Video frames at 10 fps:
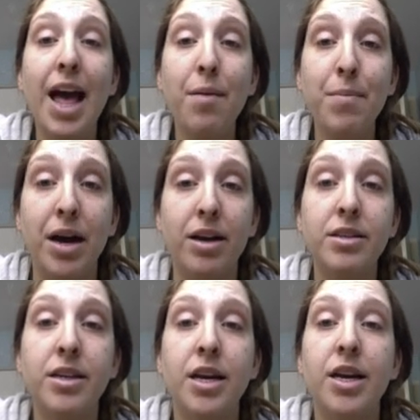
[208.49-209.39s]

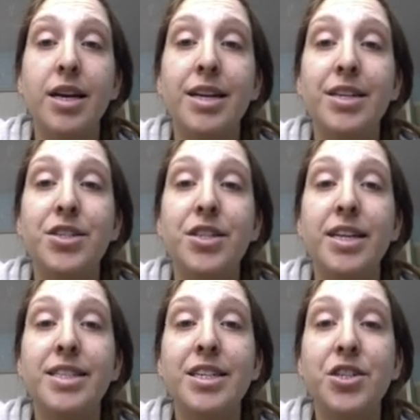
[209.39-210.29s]
Emma
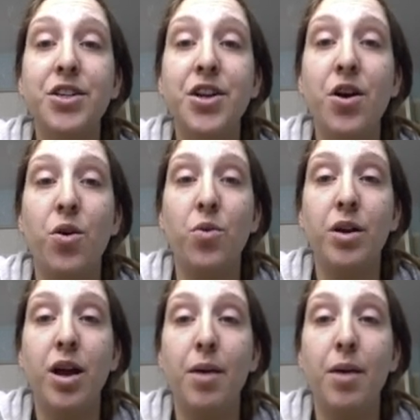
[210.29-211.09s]
doesn't know